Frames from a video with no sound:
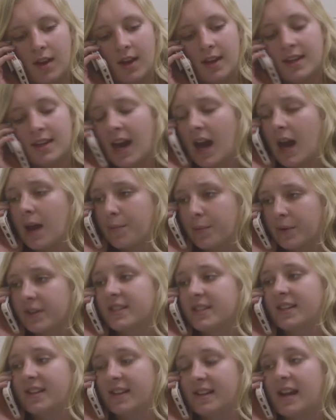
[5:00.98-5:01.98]
Yeah, I
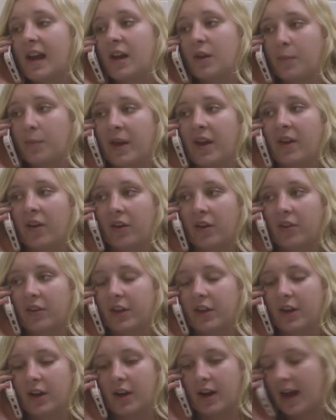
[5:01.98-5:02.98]
printed it out a bit
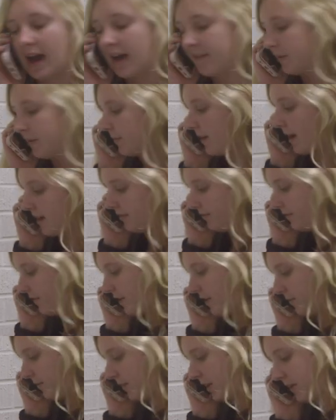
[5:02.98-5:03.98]
earlier. I have it right in
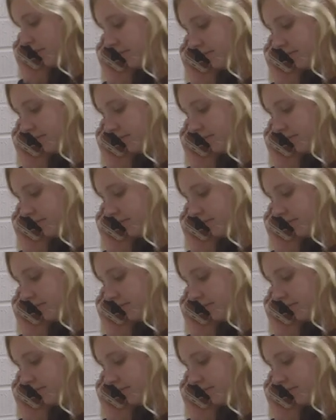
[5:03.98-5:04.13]
front of me.